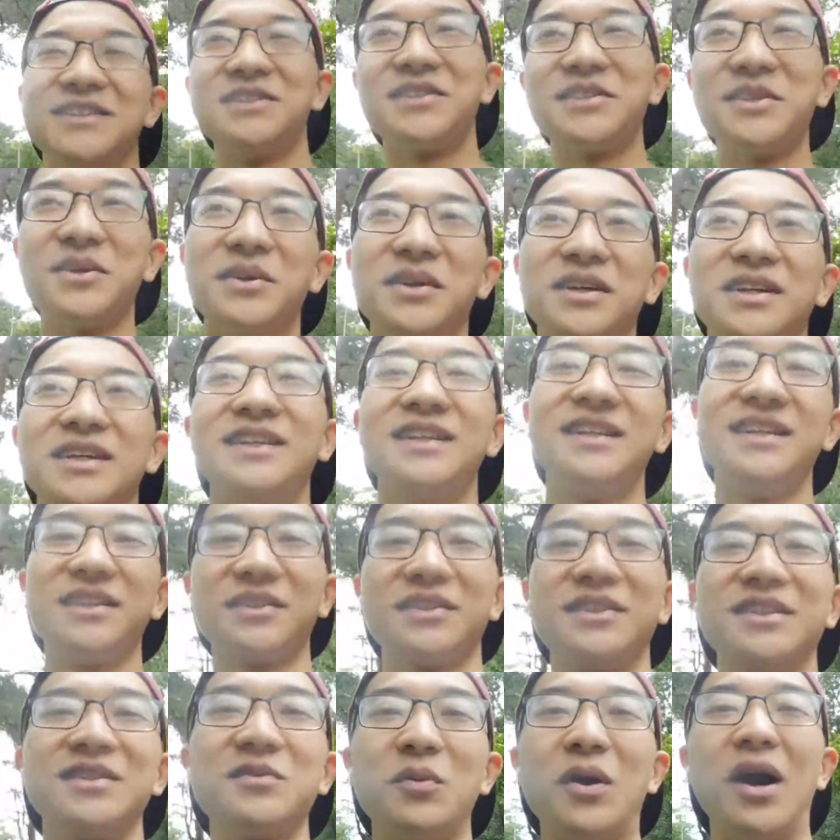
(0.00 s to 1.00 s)
so uh, so
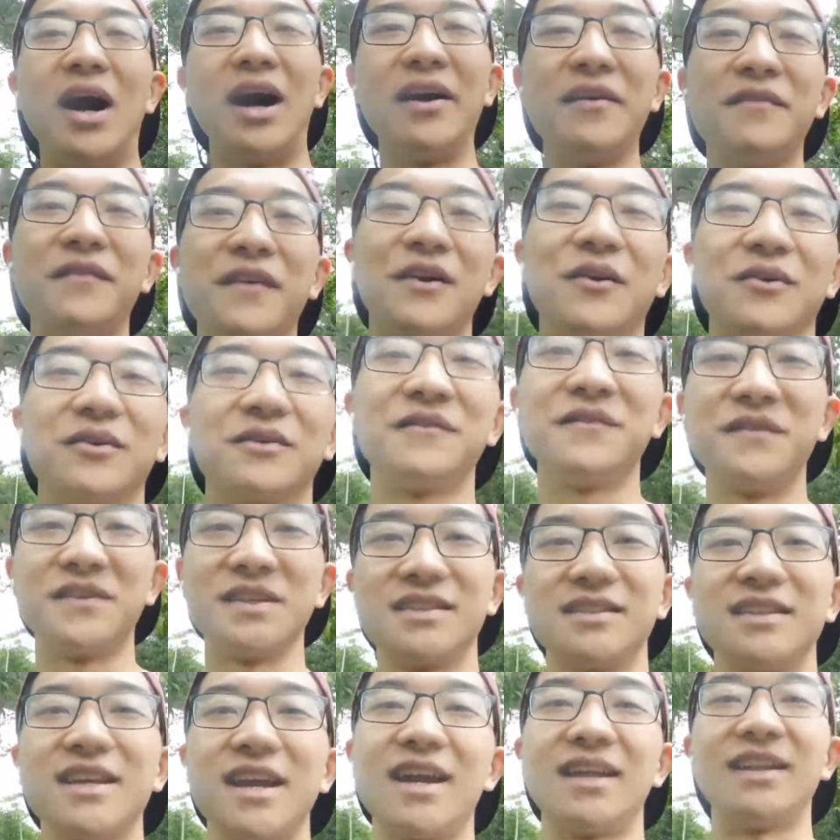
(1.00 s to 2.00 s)
this is what I felt on the
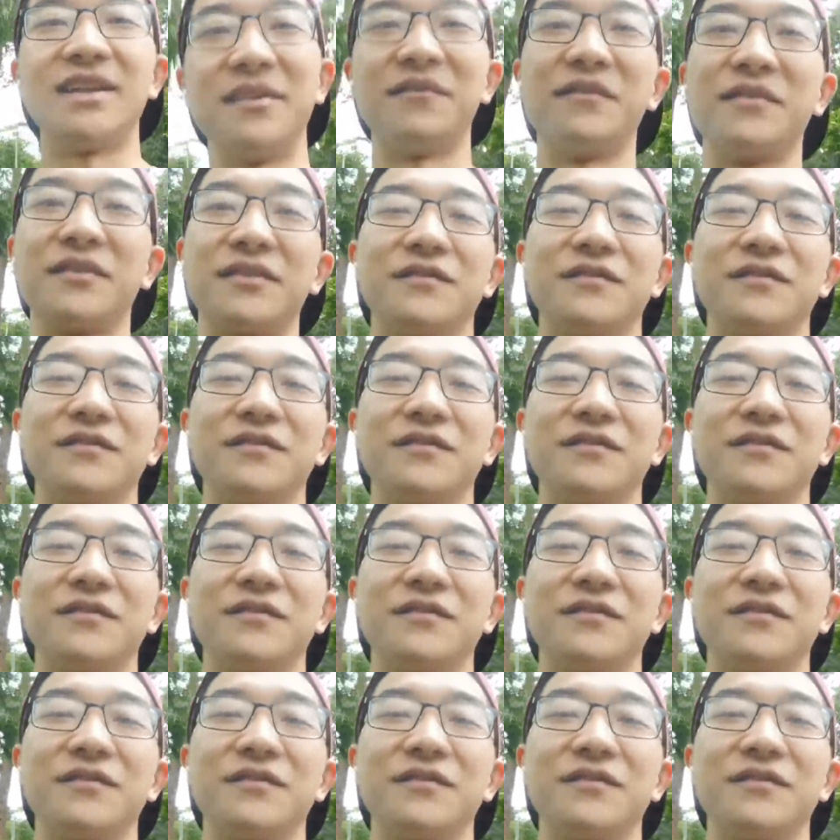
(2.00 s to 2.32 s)
first day and